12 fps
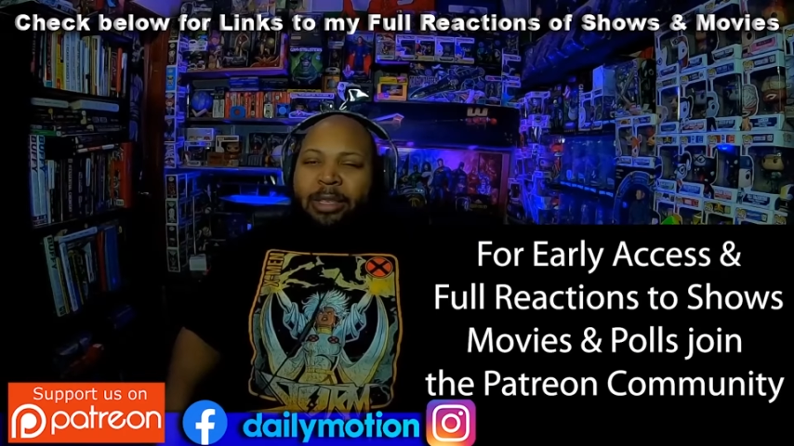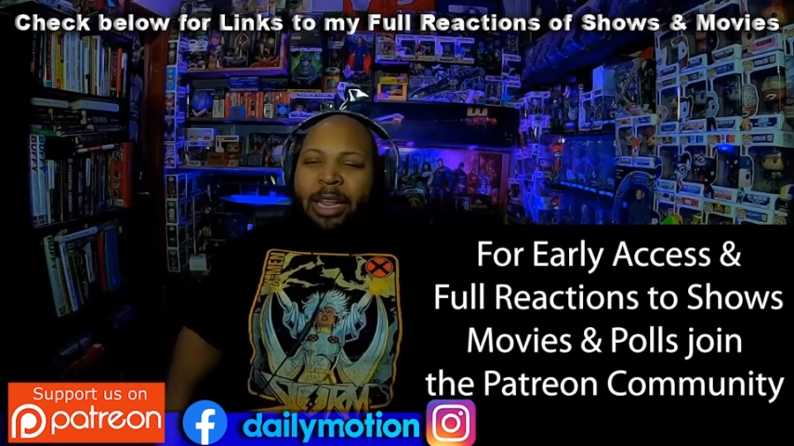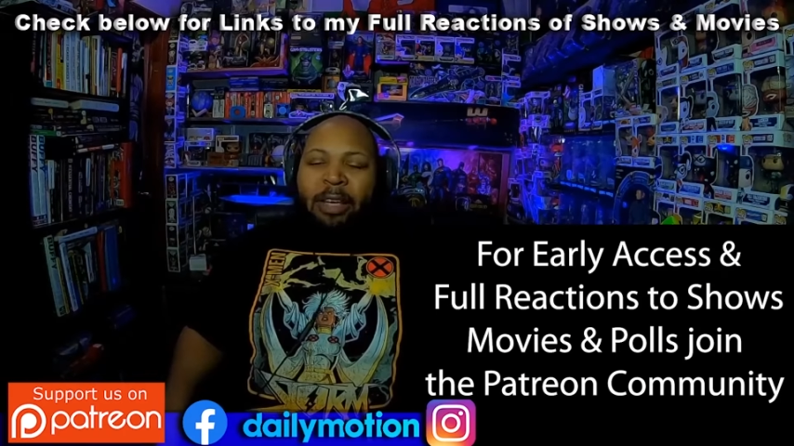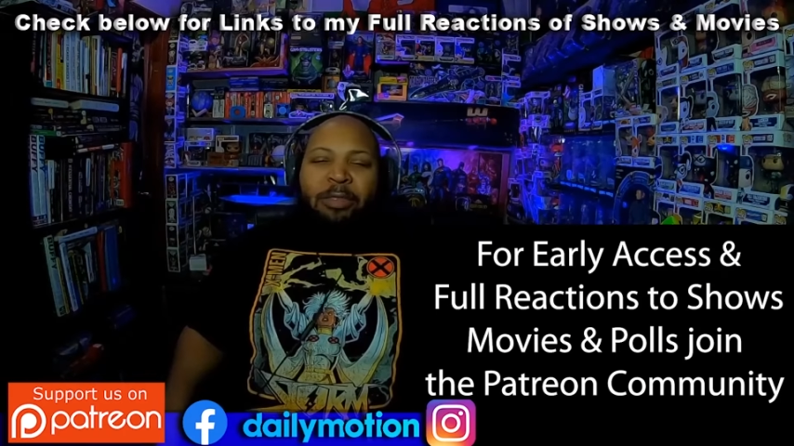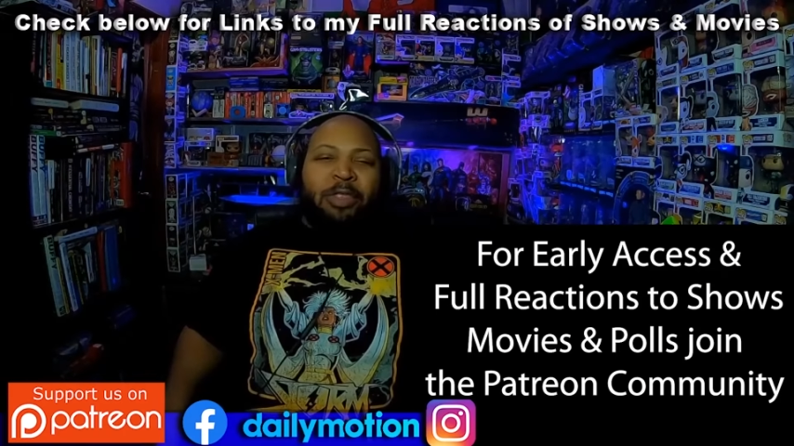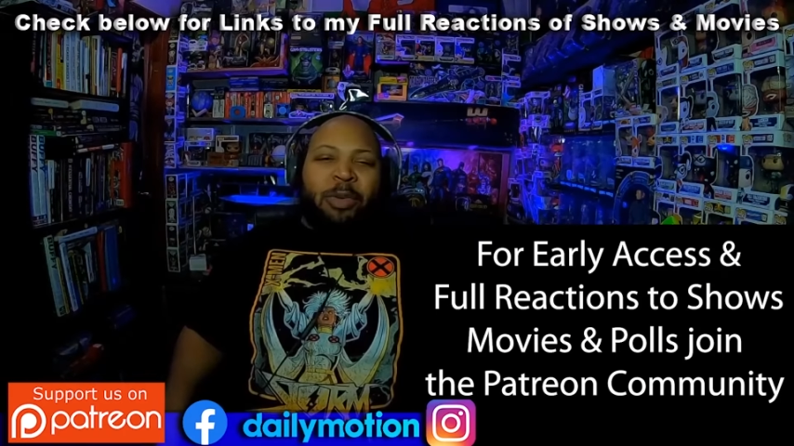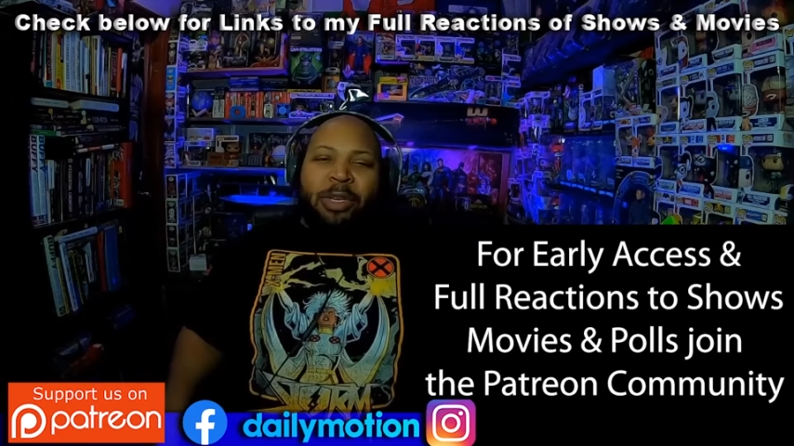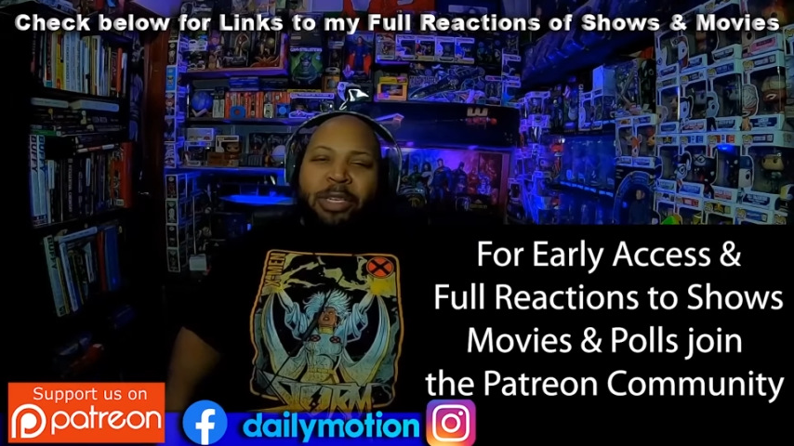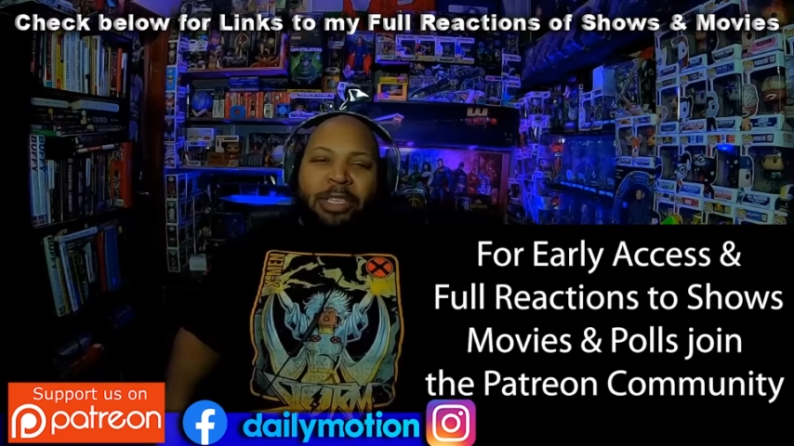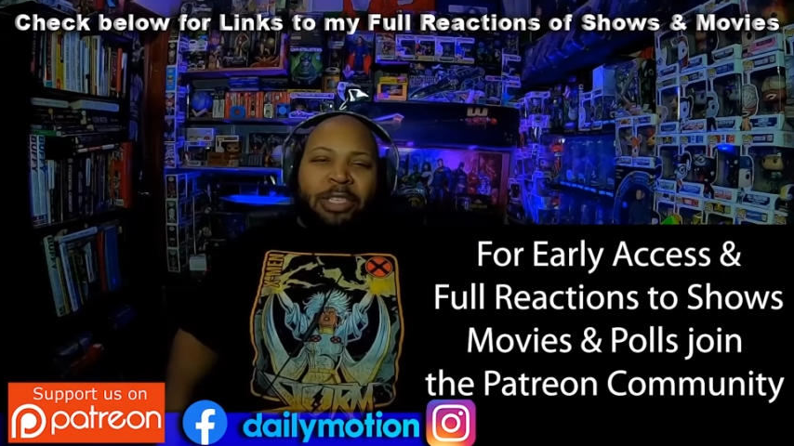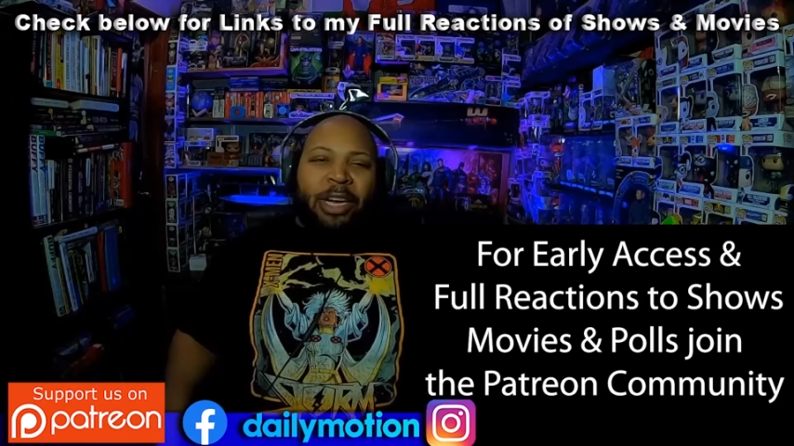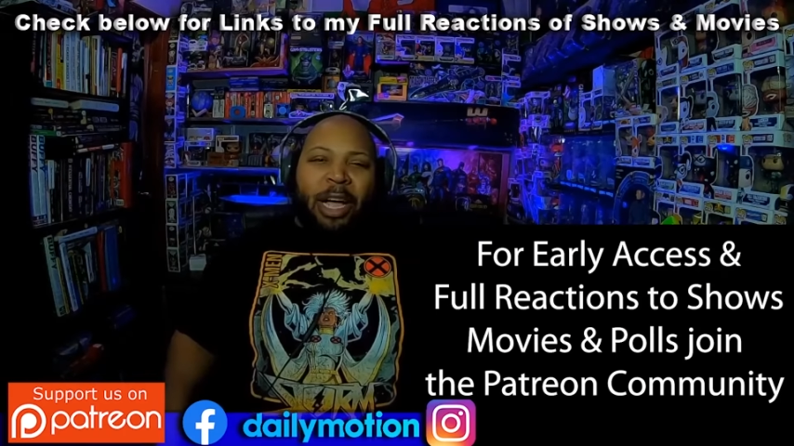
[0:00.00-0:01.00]
Dave's doing a
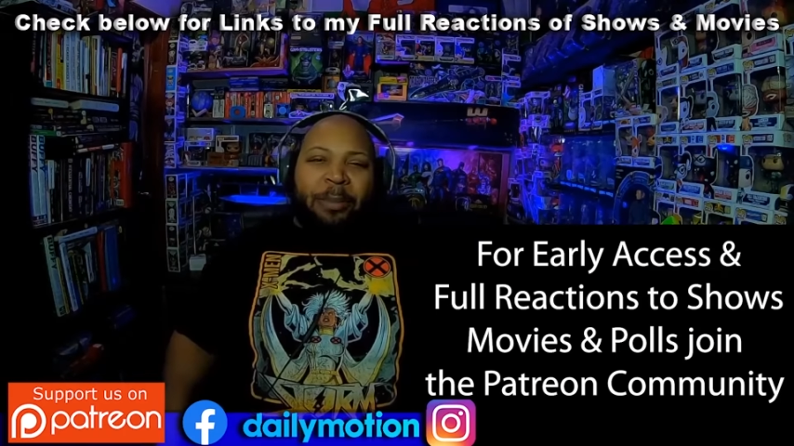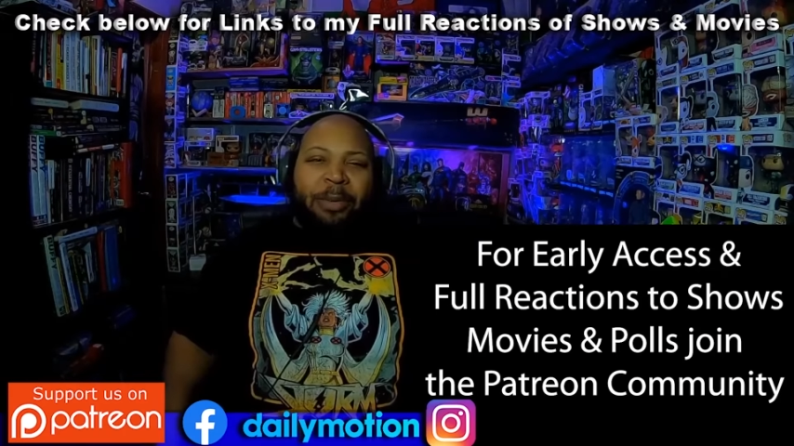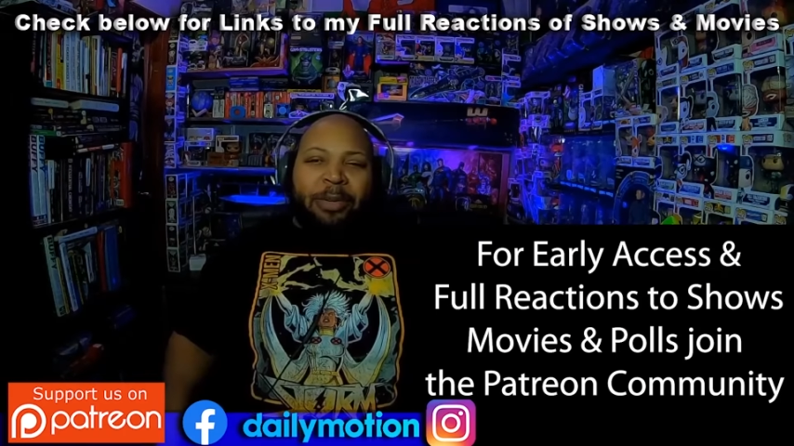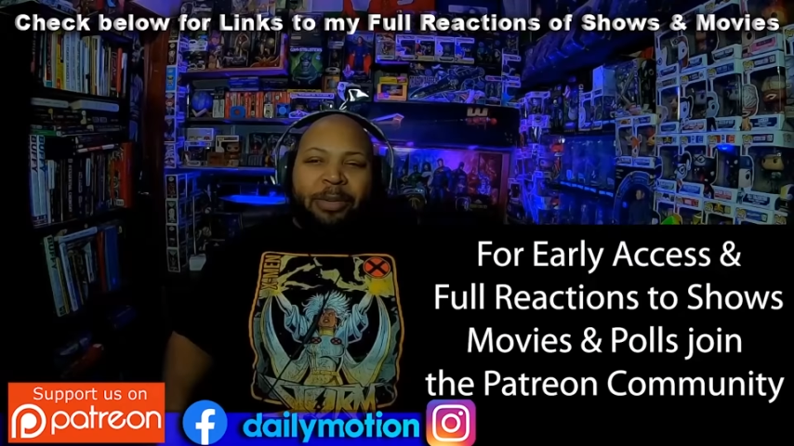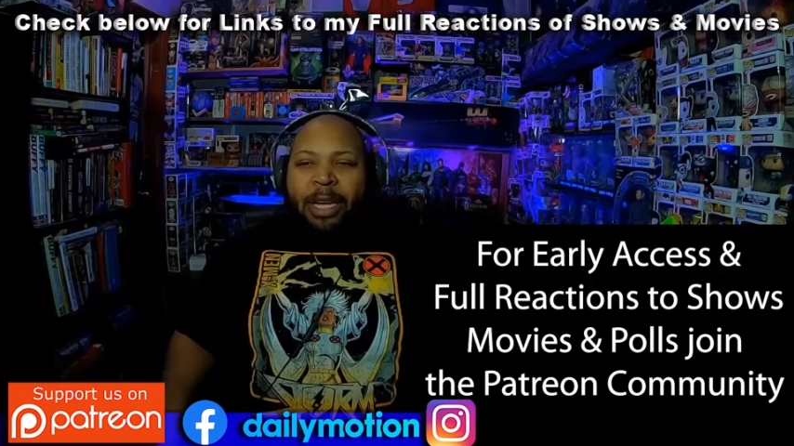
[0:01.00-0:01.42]
good job, dude,